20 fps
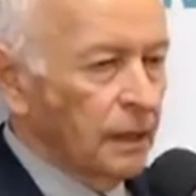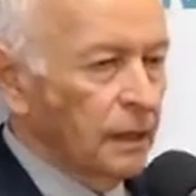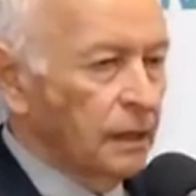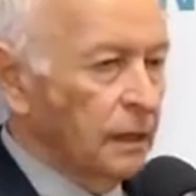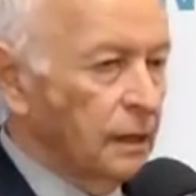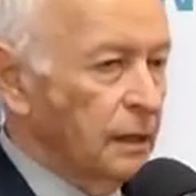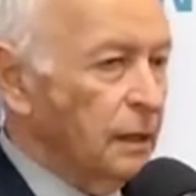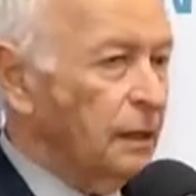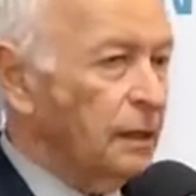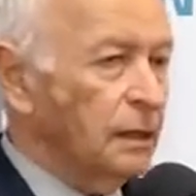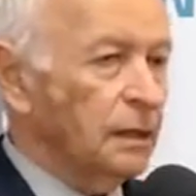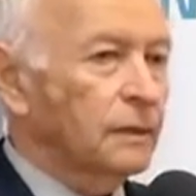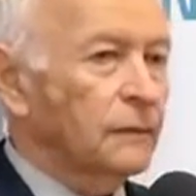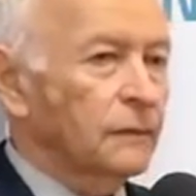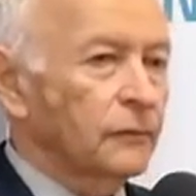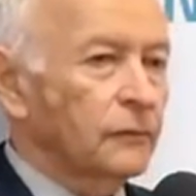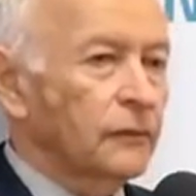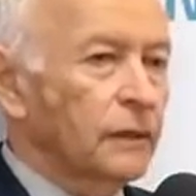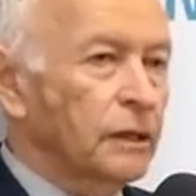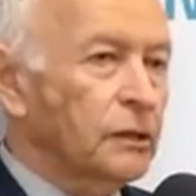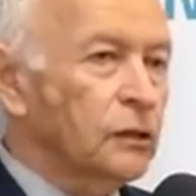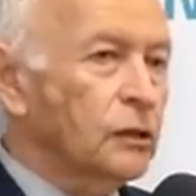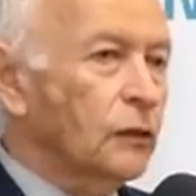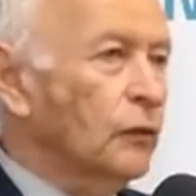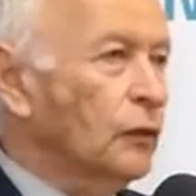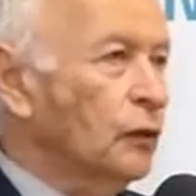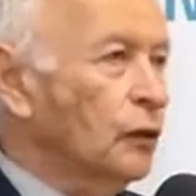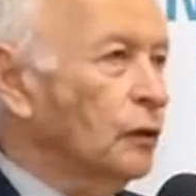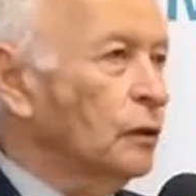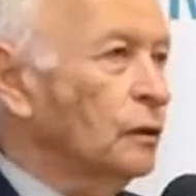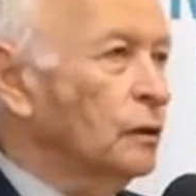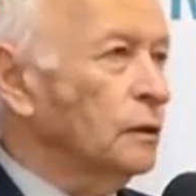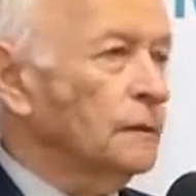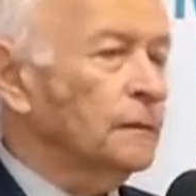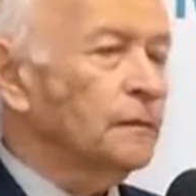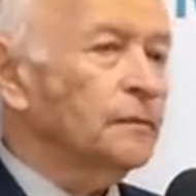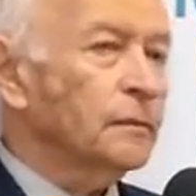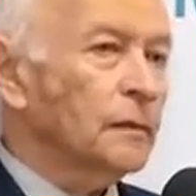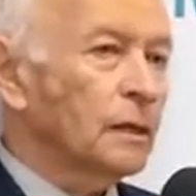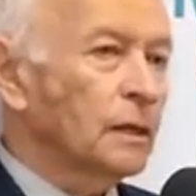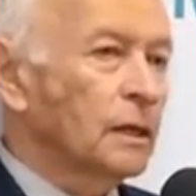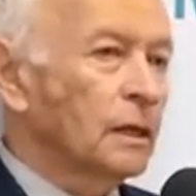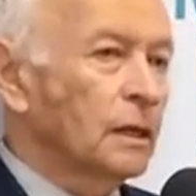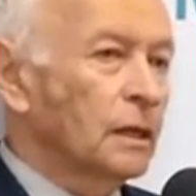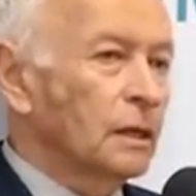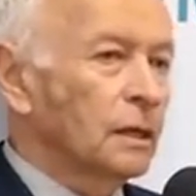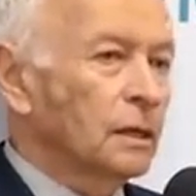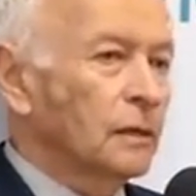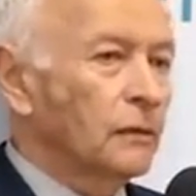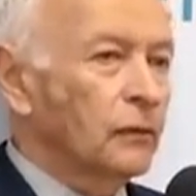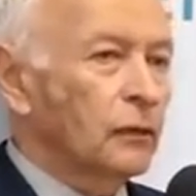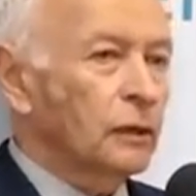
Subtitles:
Yeah, first of all, for